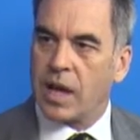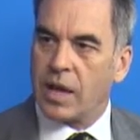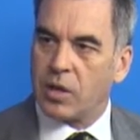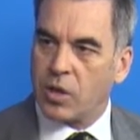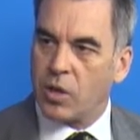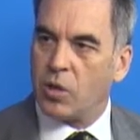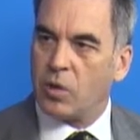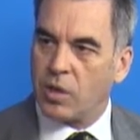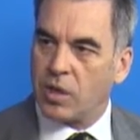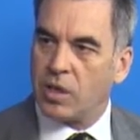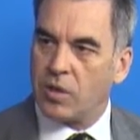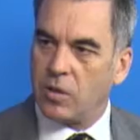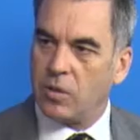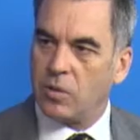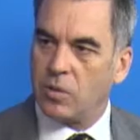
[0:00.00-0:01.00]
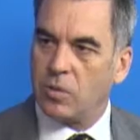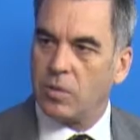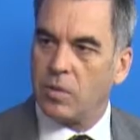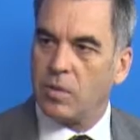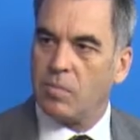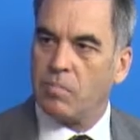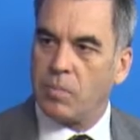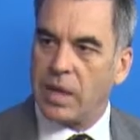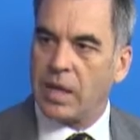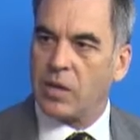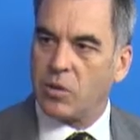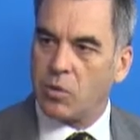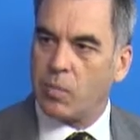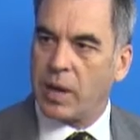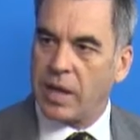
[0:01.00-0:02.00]
acutely ill
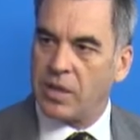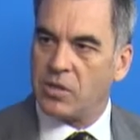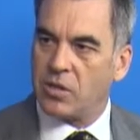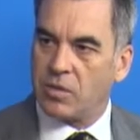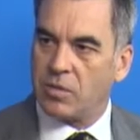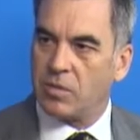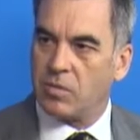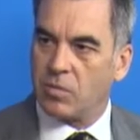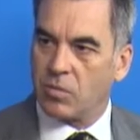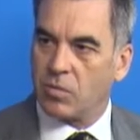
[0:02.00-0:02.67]
medical patient